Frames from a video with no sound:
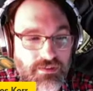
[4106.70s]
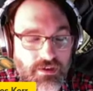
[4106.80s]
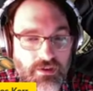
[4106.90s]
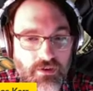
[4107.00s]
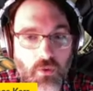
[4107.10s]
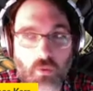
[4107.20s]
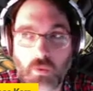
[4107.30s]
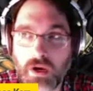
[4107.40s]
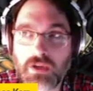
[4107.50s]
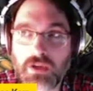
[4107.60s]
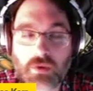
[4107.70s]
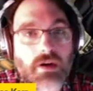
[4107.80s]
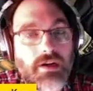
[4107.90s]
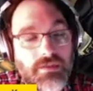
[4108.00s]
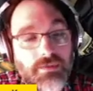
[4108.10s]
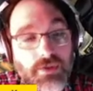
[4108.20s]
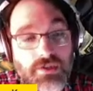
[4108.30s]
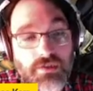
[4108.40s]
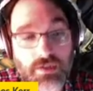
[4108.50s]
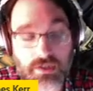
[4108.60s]
on where you are as a
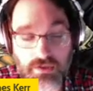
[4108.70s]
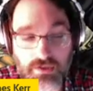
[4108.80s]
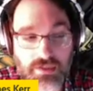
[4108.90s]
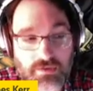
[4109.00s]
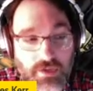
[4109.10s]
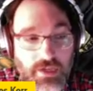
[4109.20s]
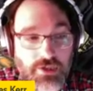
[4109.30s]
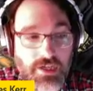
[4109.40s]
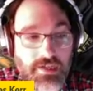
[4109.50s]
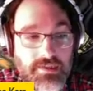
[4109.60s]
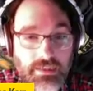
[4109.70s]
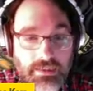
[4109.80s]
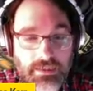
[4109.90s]
person, whether you're disenfranchised